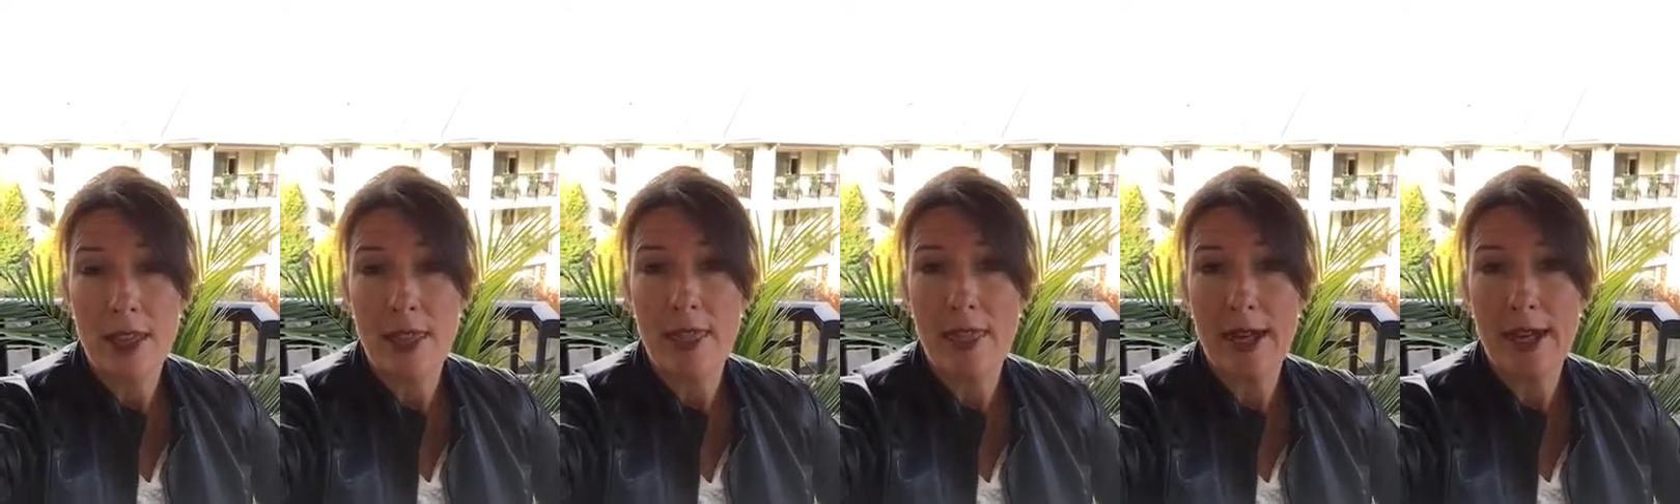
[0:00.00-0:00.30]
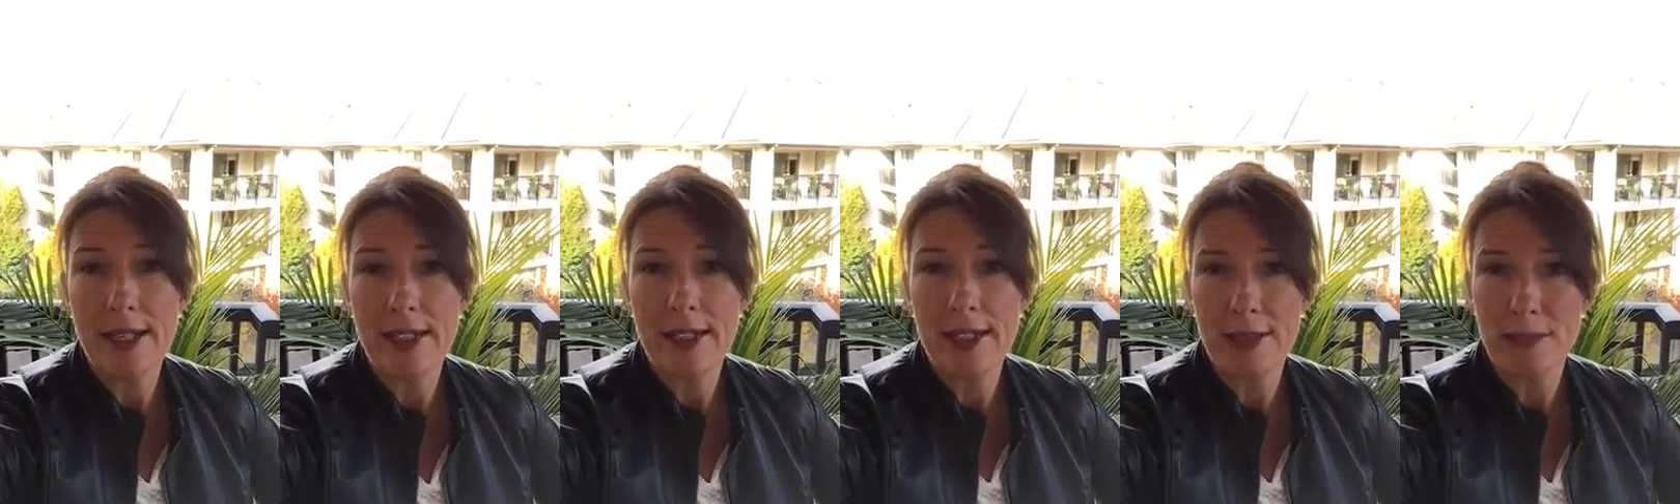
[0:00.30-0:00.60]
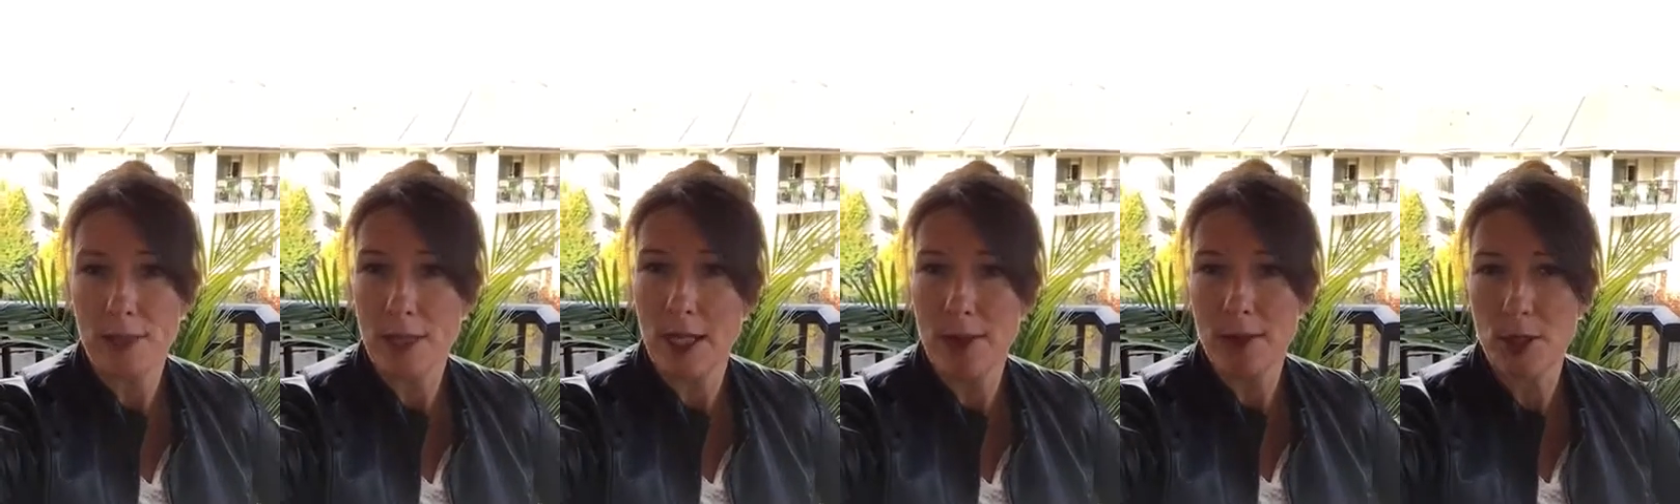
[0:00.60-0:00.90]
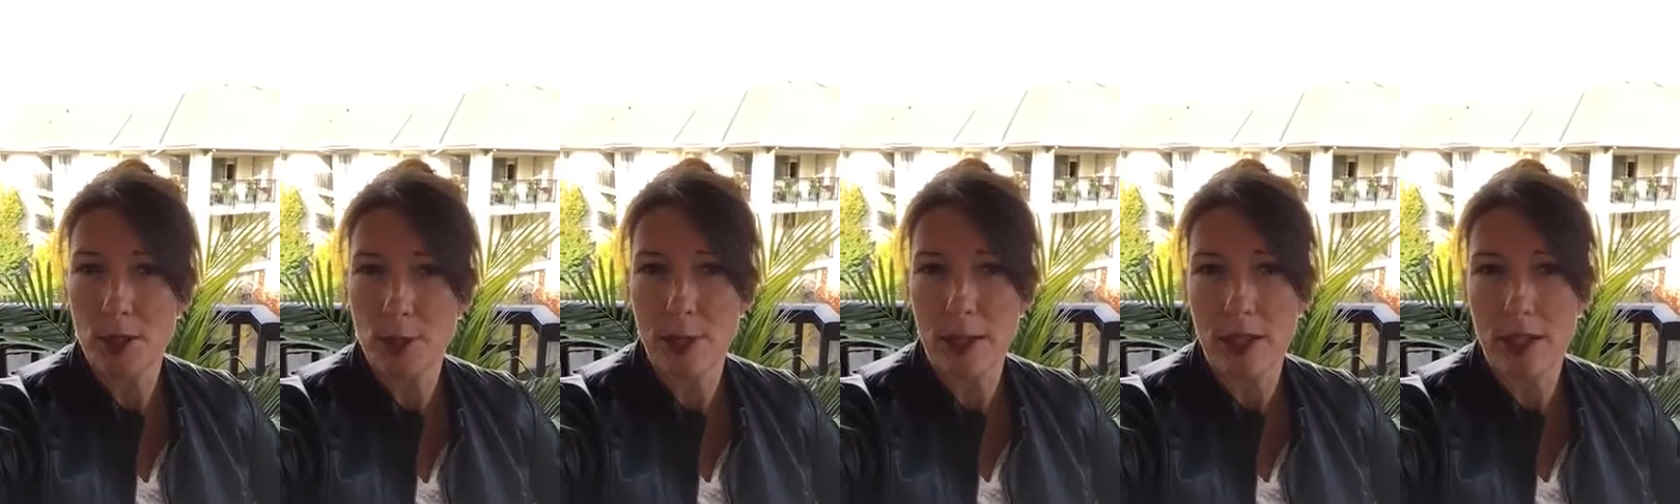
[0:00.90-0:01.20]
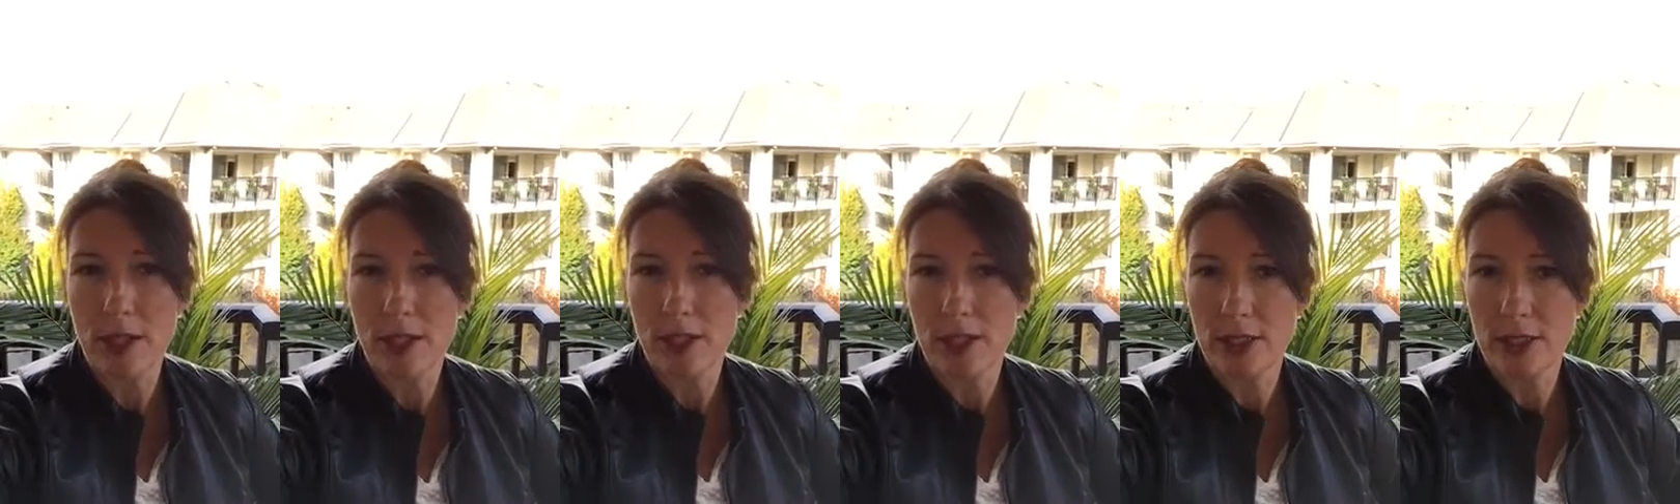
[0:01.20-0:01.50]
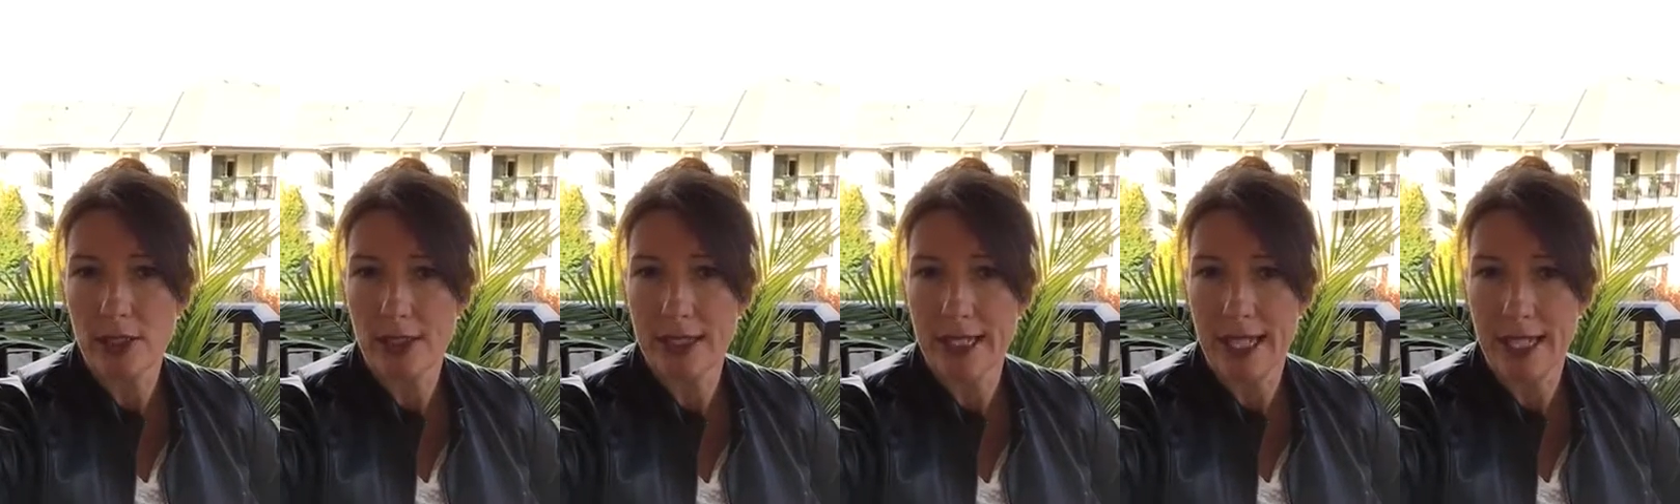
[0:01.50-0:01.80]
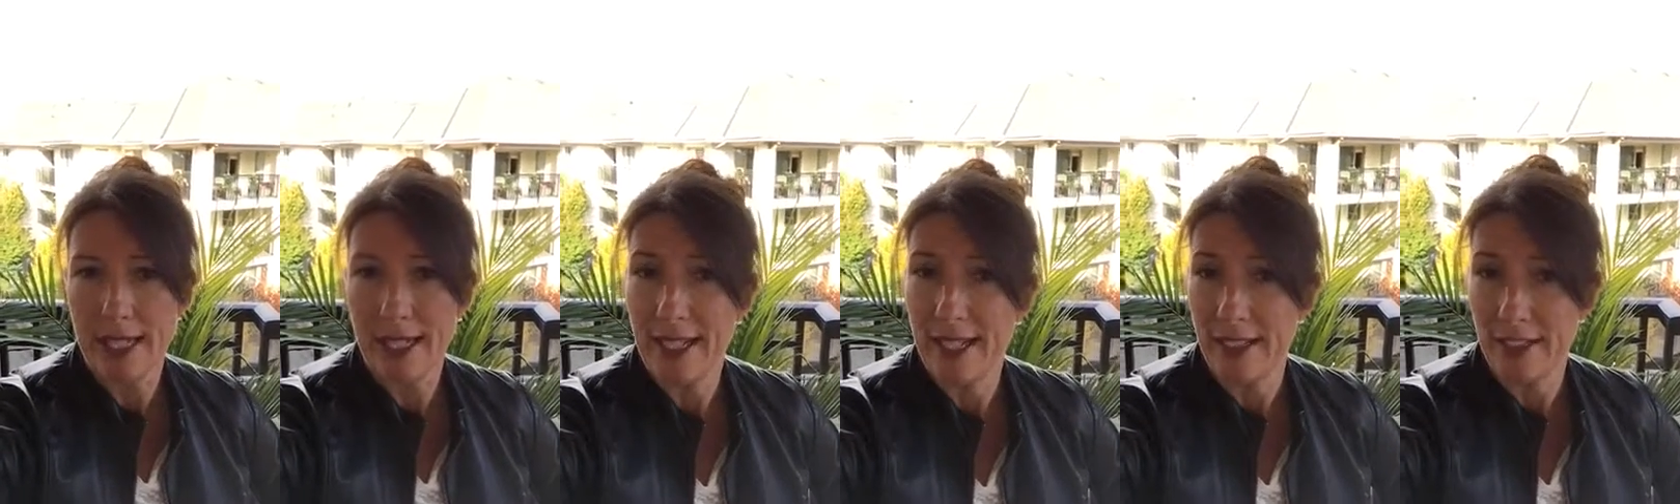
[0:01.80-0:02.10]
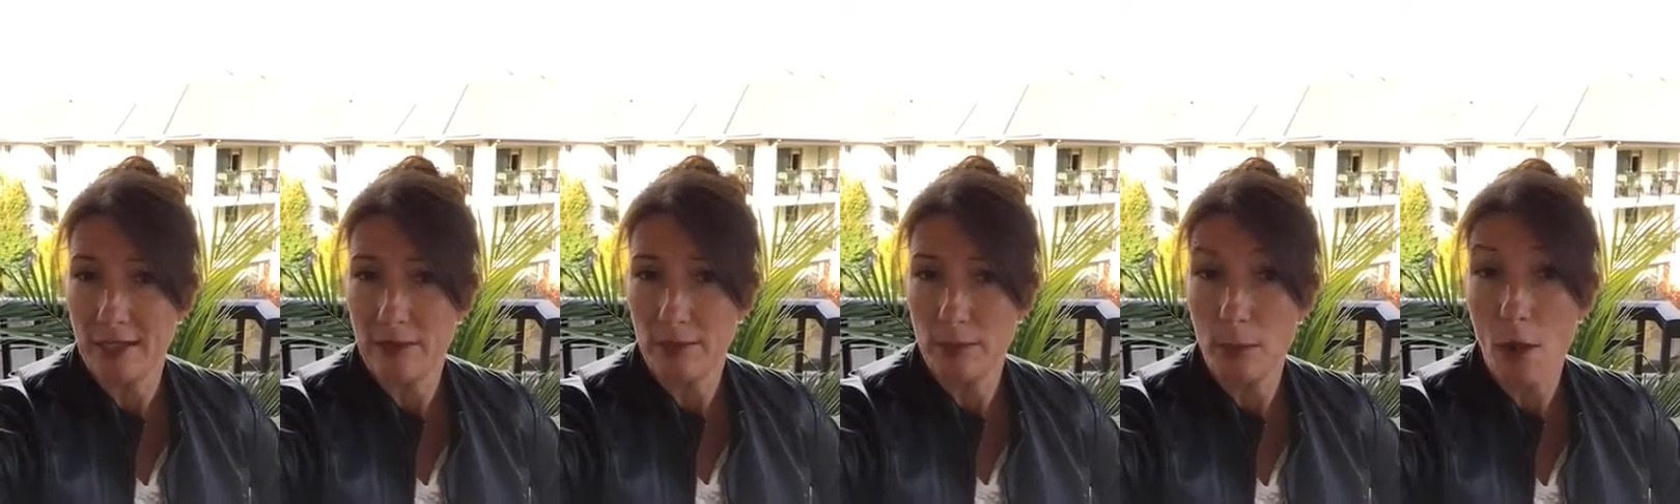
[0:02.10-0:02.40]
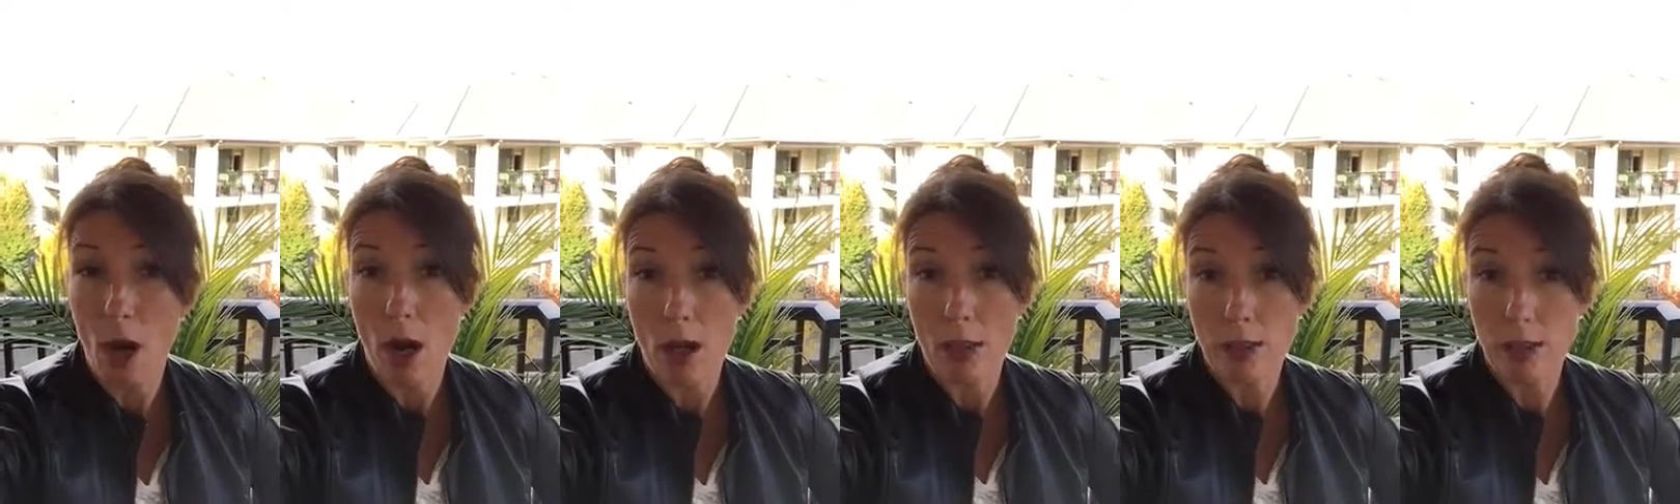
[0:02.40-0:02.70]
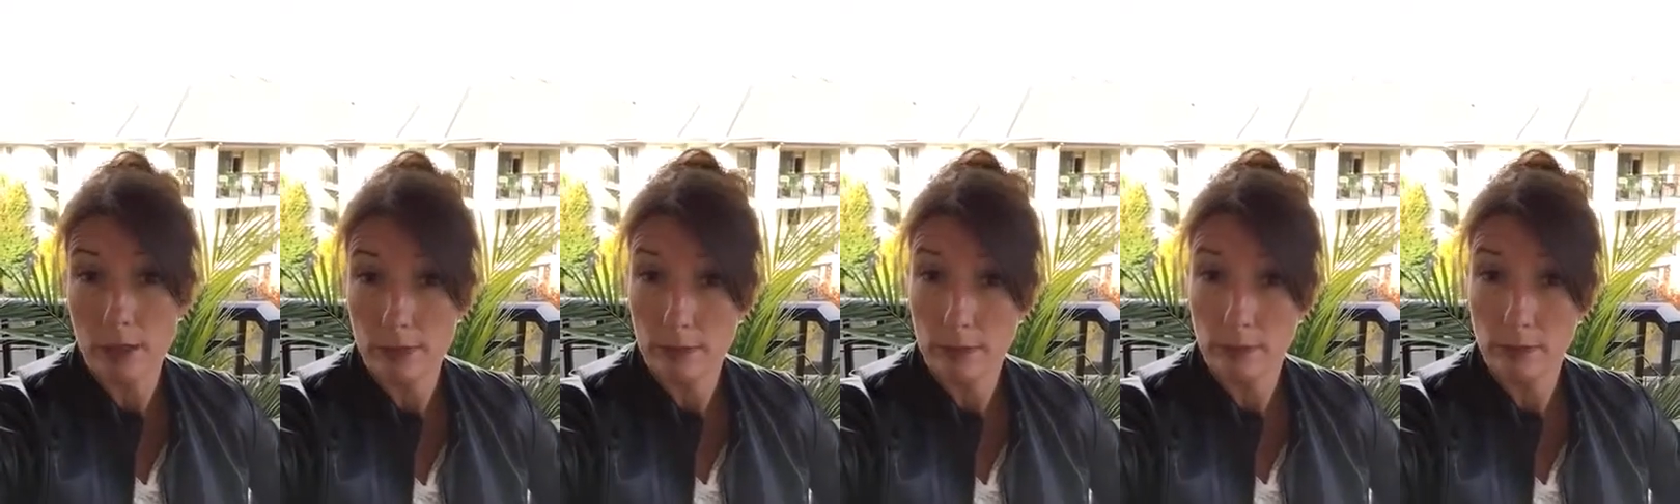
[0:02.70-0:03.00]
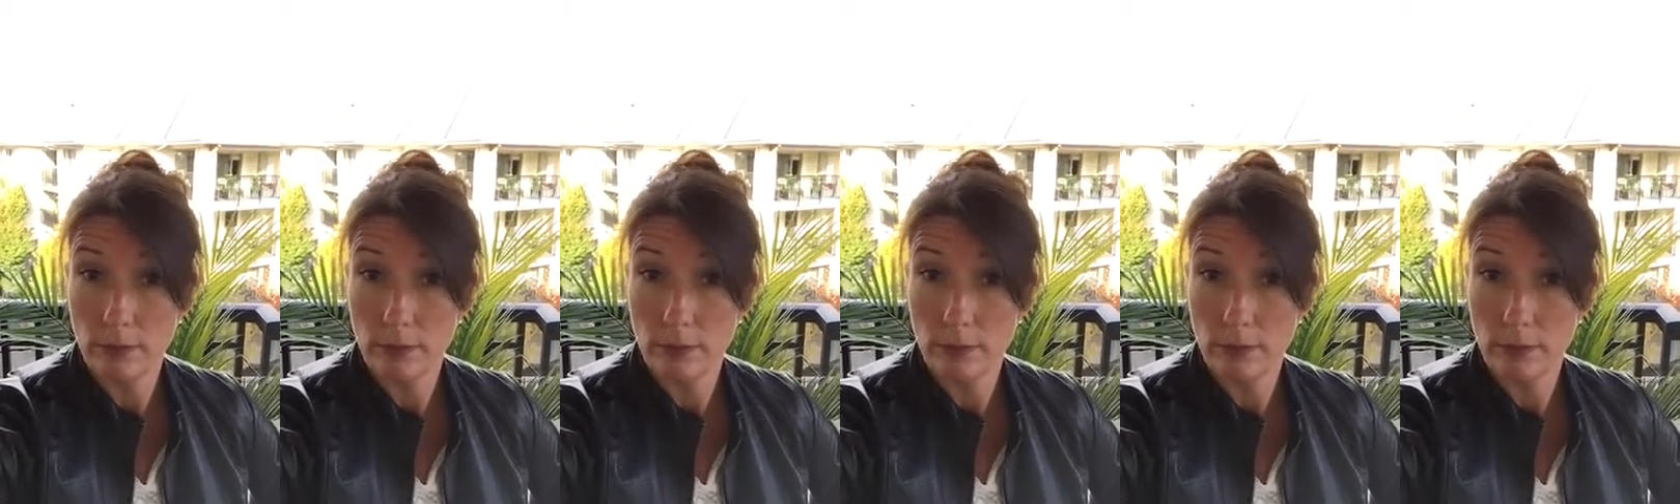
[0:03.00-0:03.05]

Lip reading: that sometimes it's better just to take it in. Pause.